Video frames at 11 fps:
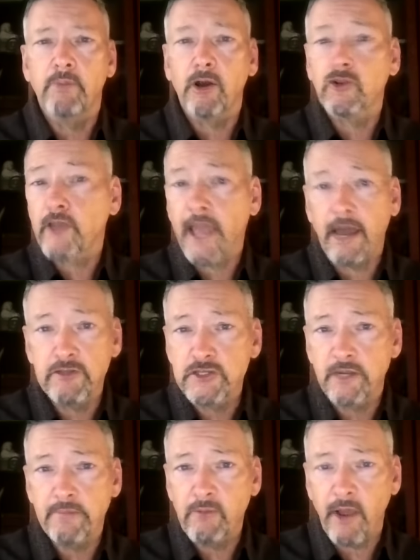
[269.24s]
Butler County is
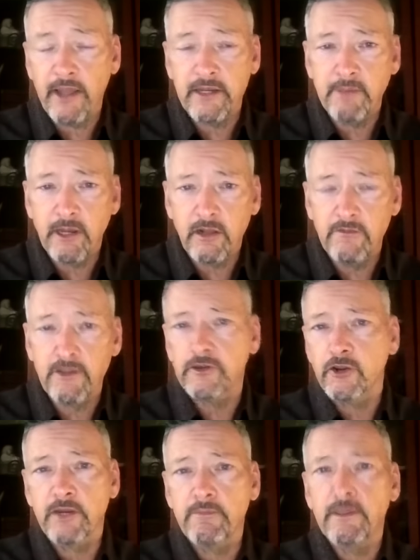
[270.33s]
going to be right in the middle of it.
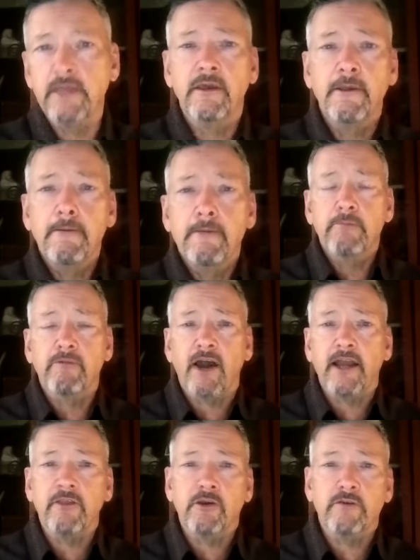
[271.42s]
They're going to be
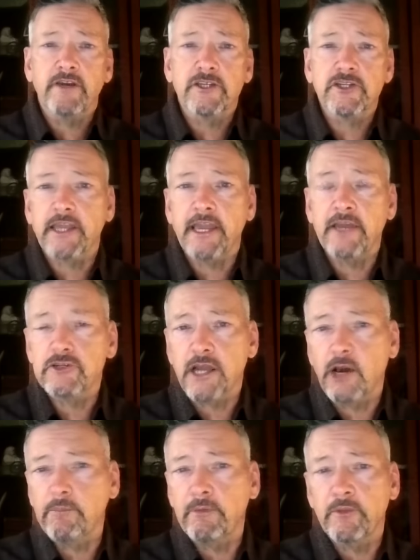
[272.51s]
providing their investigators and
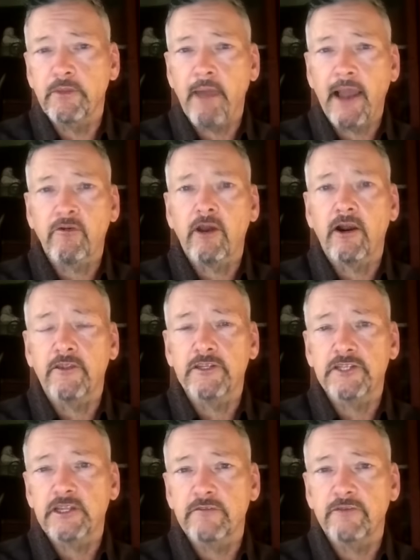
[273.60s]
helping with the background of
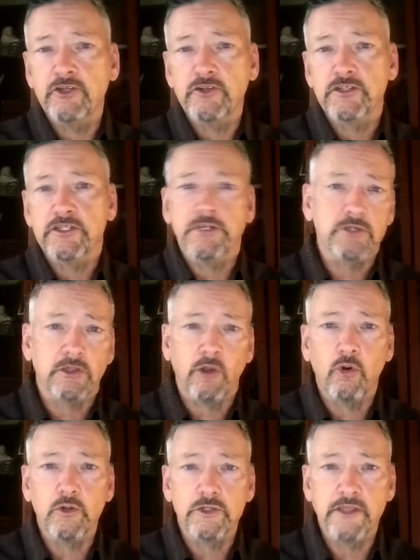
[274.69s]
this individual since he was
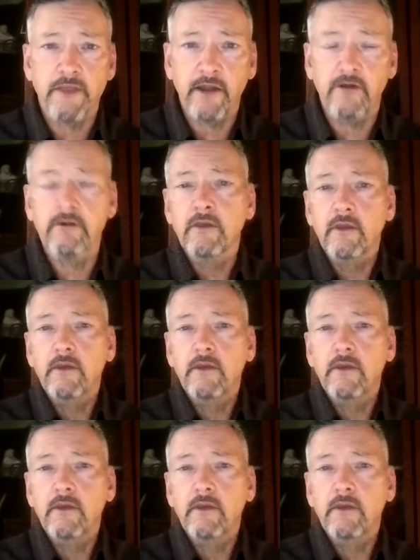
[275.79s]
local to there.